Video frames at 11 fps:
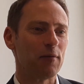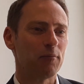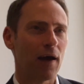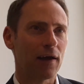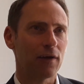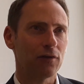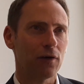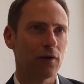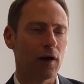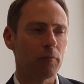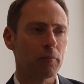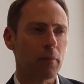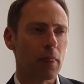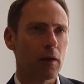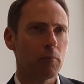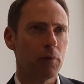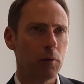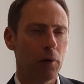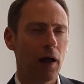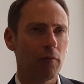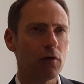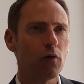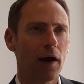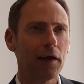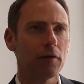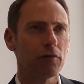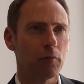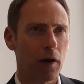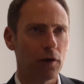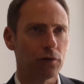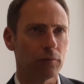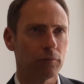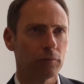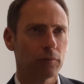making sure that people have the right information.